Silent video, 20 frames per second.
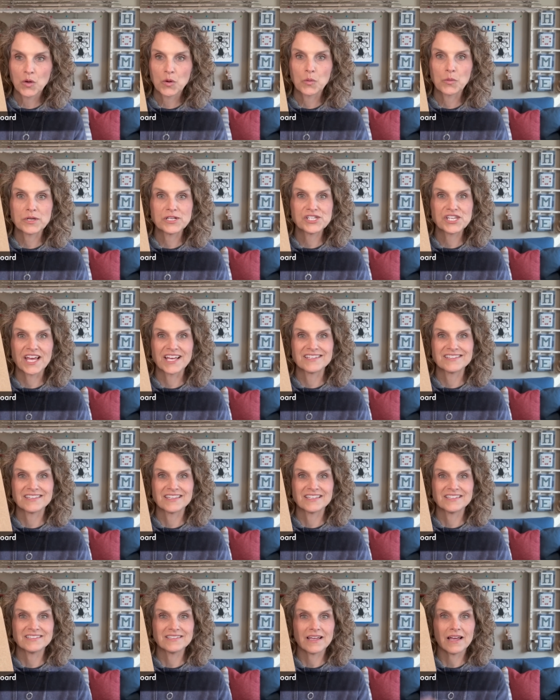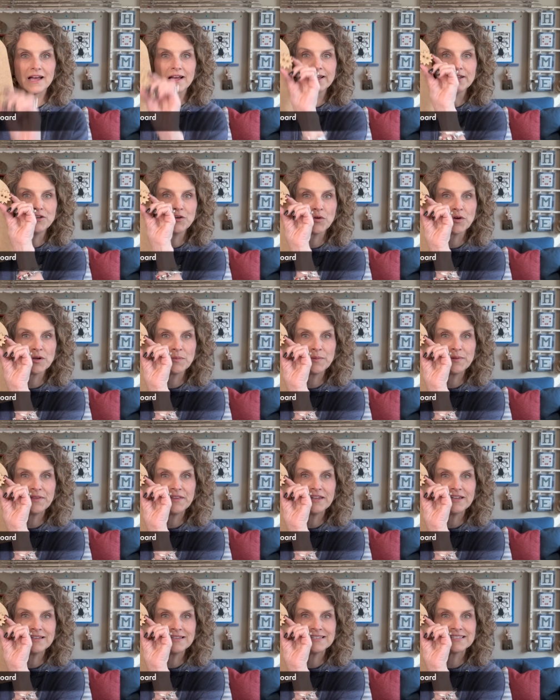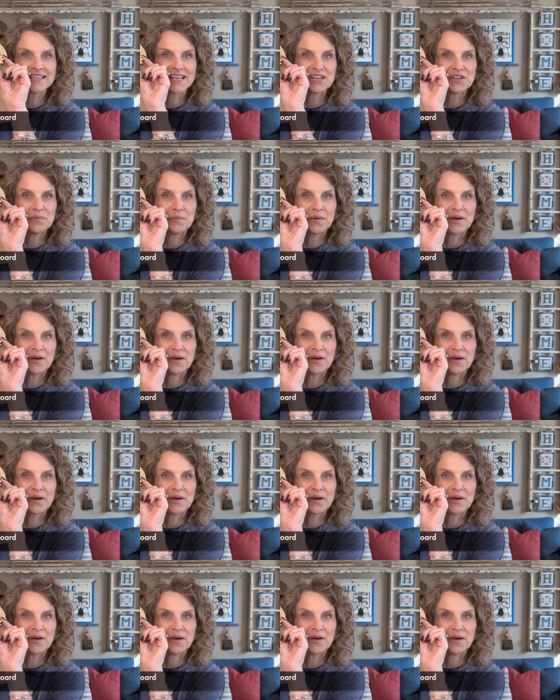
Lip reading: which has this adorable little sun